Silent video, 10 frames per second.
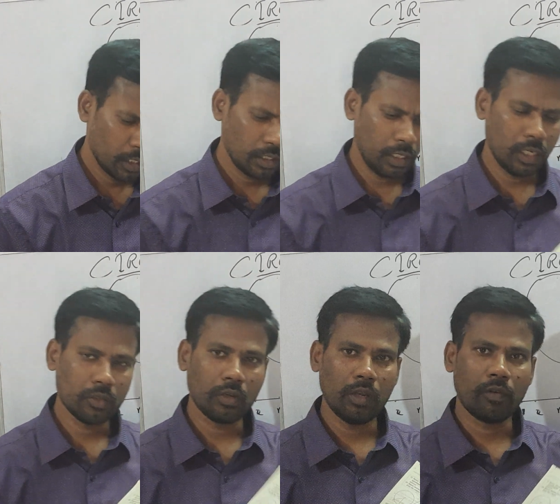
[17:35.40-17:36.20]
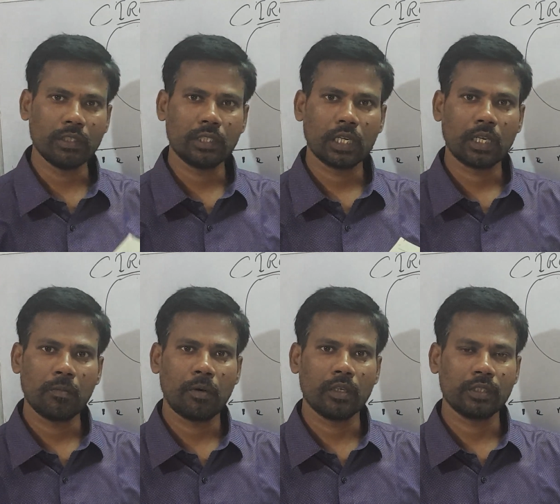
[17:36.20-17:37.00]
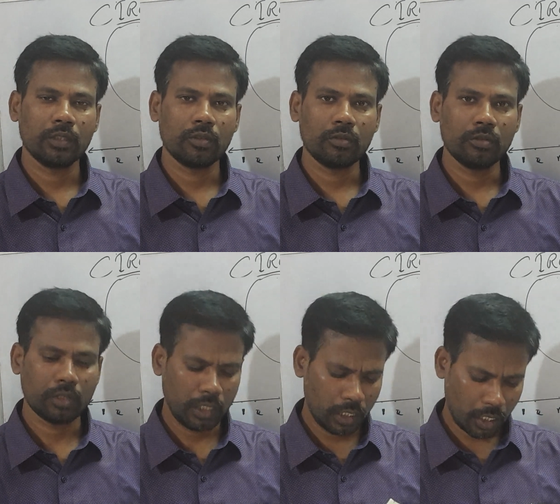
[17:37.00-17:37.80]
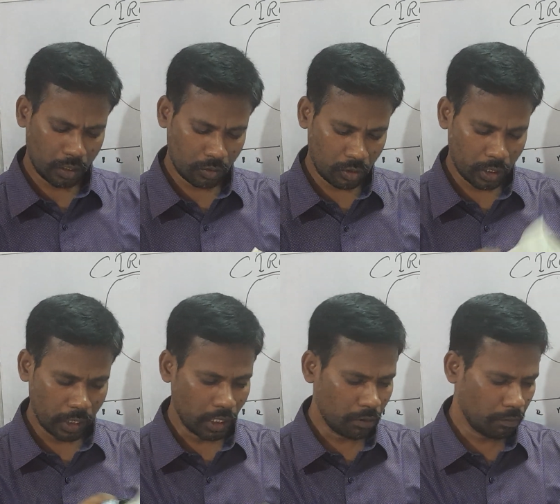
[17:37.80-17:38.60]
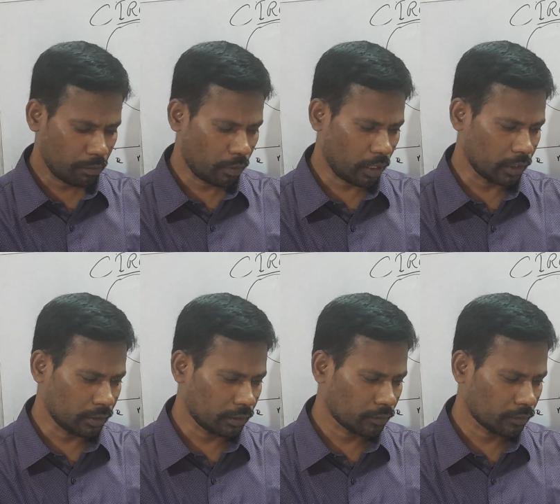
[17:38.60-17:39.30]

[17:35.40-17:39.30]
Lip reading: There is only one circle passing through 3 non-collinear points.